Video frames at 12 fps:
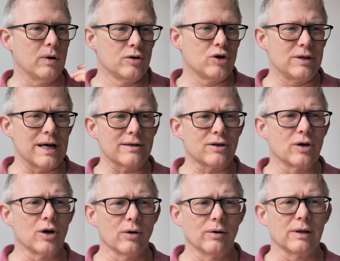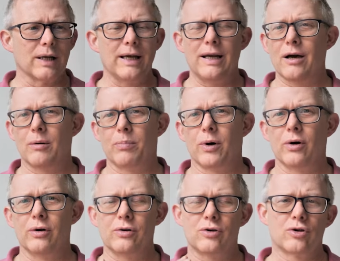Suggesting currently
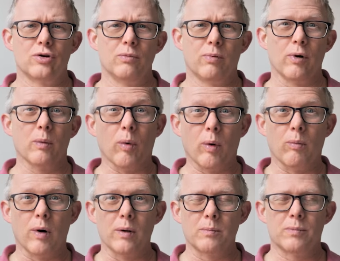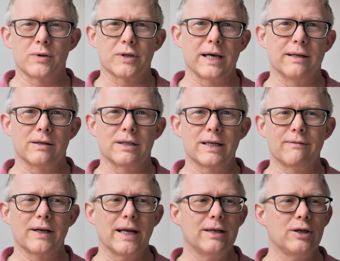about 2.11%
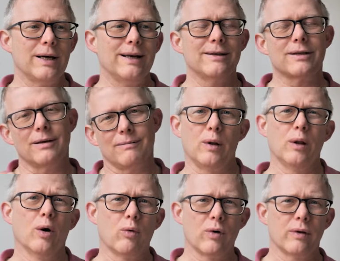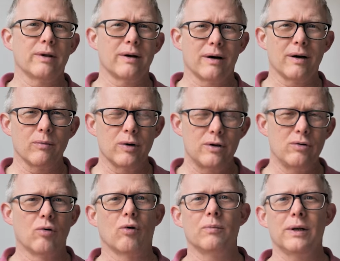dividend yield, lower than I would
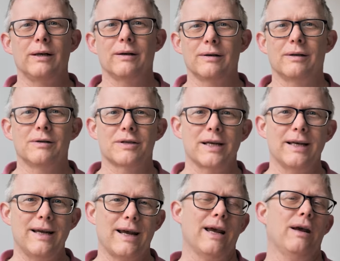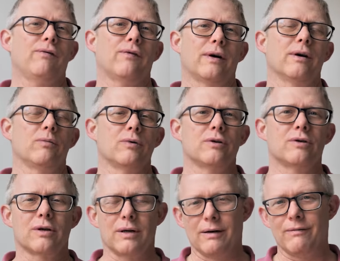normally like to see if I
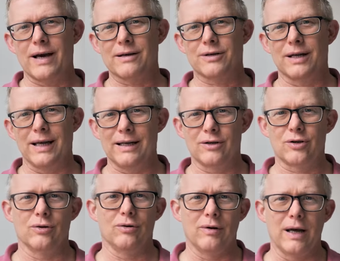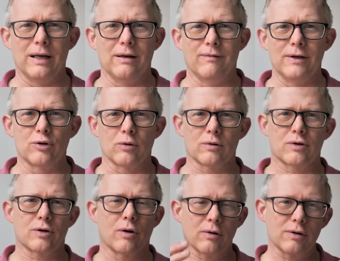was investing into individual
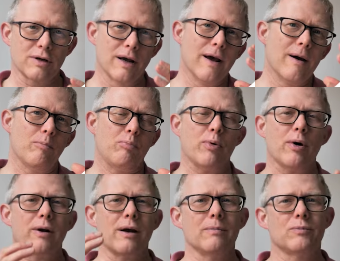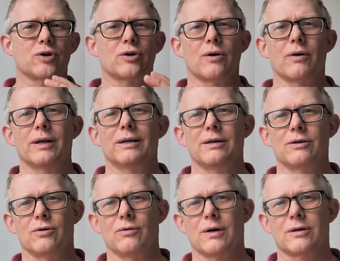stocks. But I'm starting to
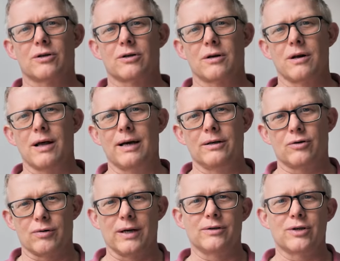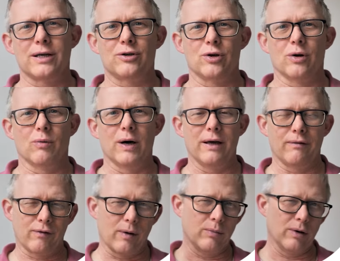do a slight transition away
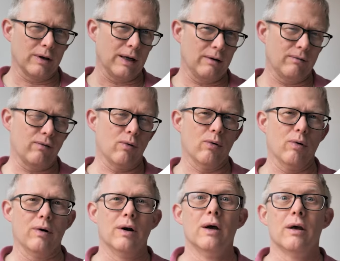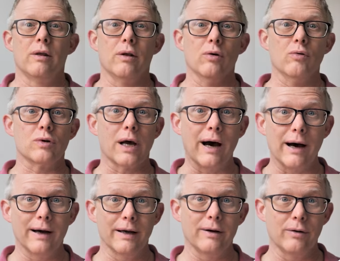from looking for those
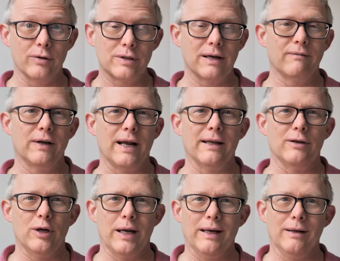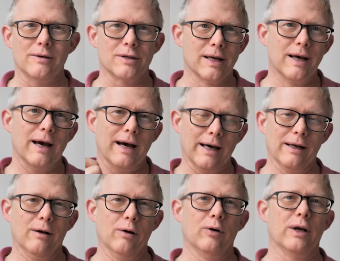higher dividend yields
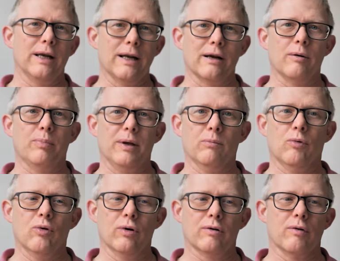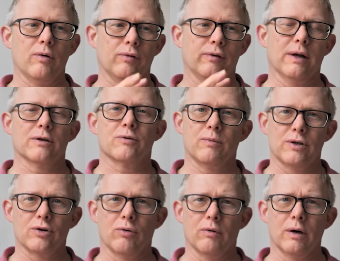and looking at a bit more growth. And as we
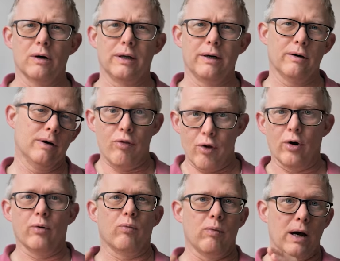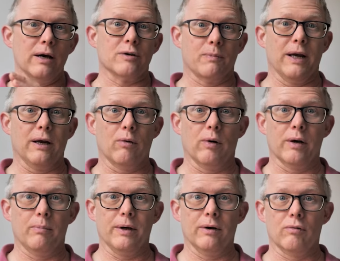saw earlier, there has been quite
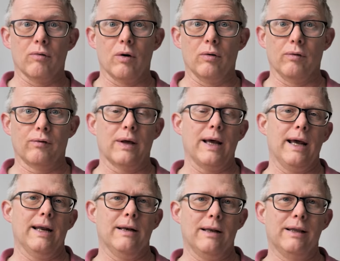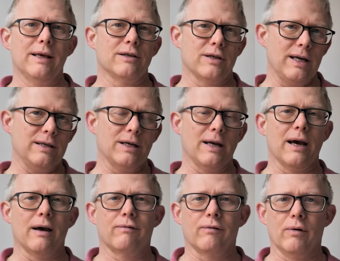a bit of growth in this
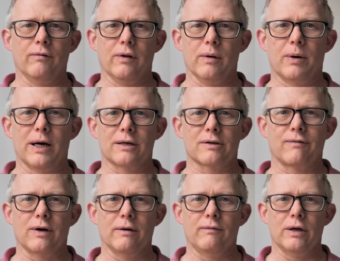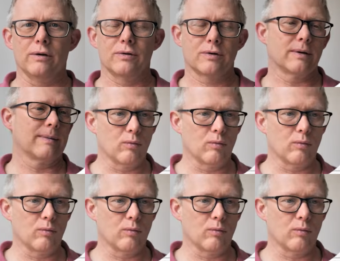ETF over the past 5 years.